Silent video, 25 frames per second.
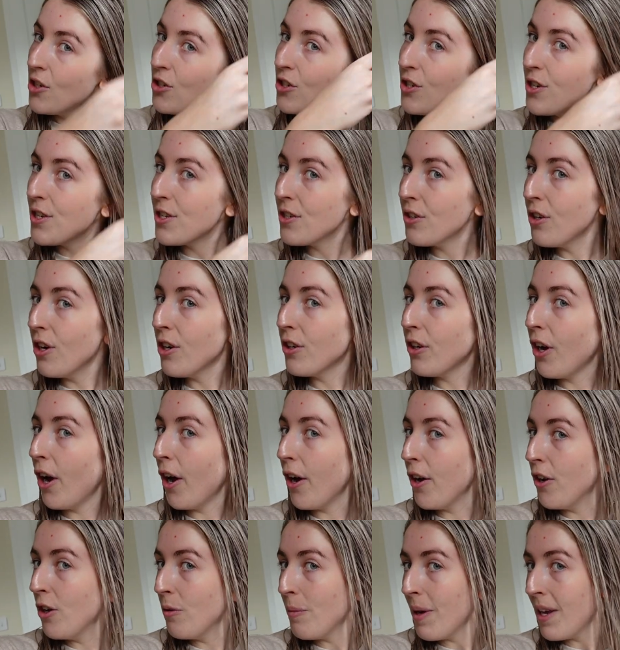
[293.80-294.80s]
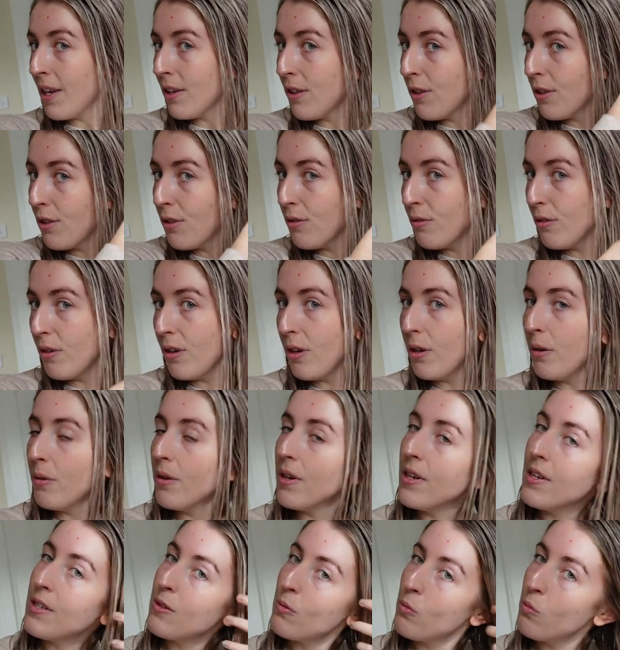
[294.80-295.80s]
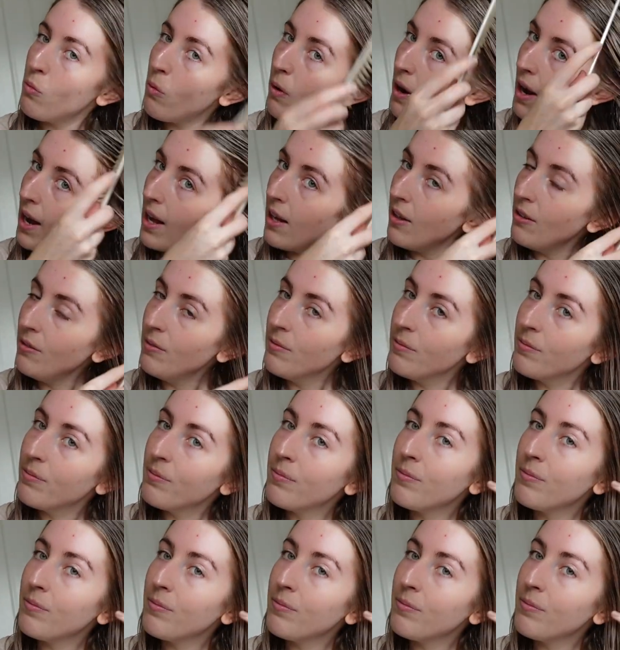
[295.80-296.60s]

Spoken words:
just sort of comb it through as well.